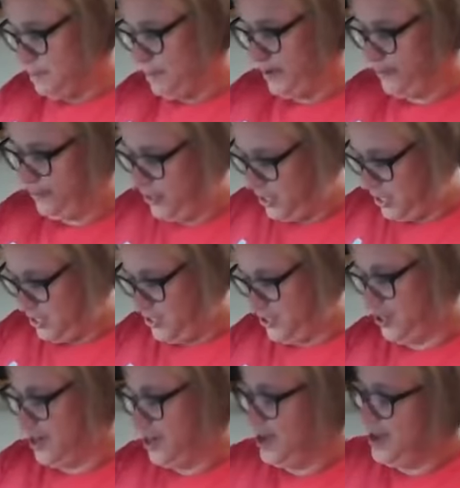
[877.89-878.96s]
my
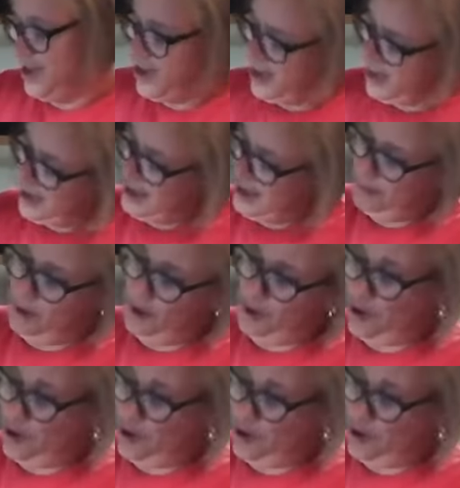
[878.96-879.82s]
fudge, and my